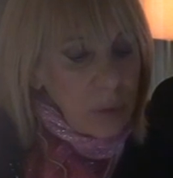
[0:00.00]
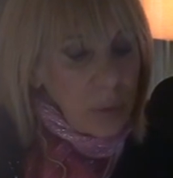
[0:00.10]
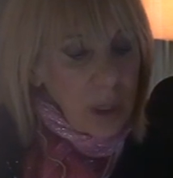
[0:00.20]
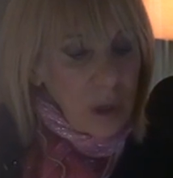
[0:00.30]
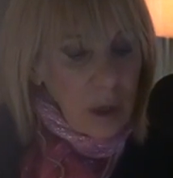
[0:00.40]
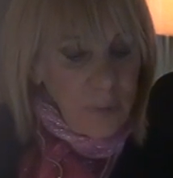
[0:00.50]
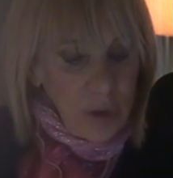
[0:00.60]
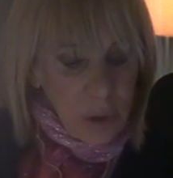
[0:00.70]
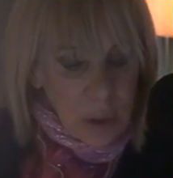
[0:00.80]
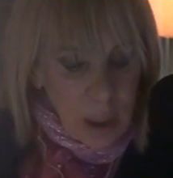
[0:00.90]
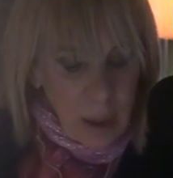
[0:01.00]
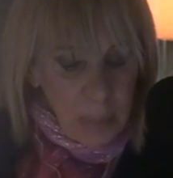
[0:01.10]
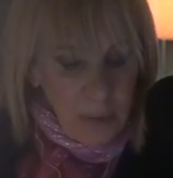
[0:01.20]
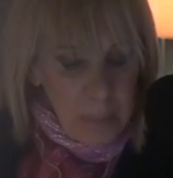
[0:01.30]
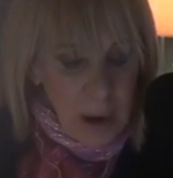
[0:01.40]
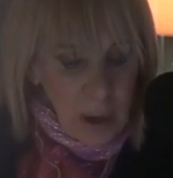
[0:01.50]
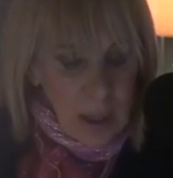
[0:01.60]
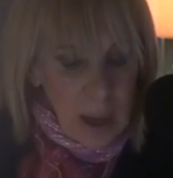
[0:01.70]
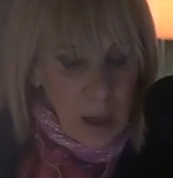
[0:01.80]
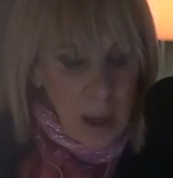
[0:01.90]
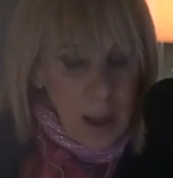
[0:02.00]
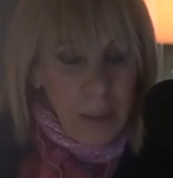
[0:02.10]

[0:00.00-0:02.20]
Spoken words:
one really could have used a little bit of paring down.